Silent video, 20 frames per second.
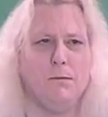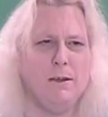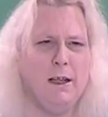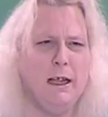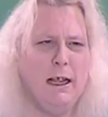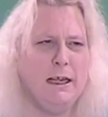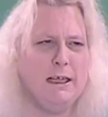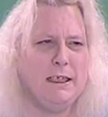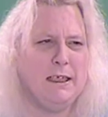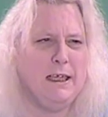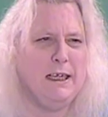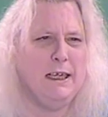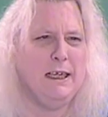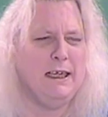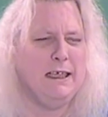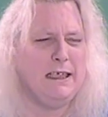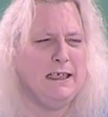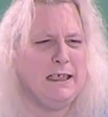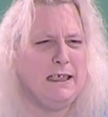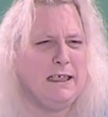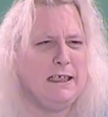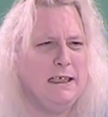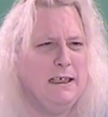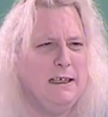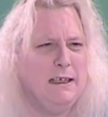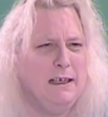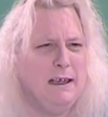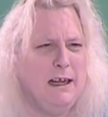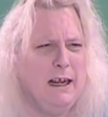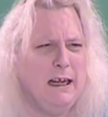as it is
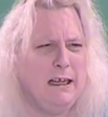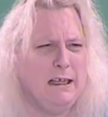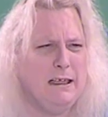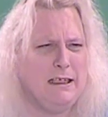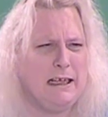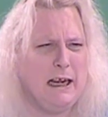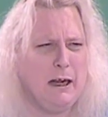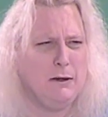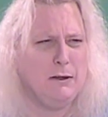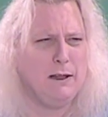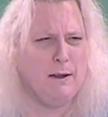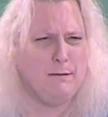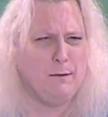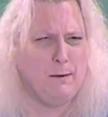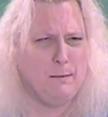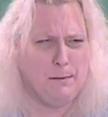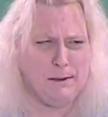on the town level.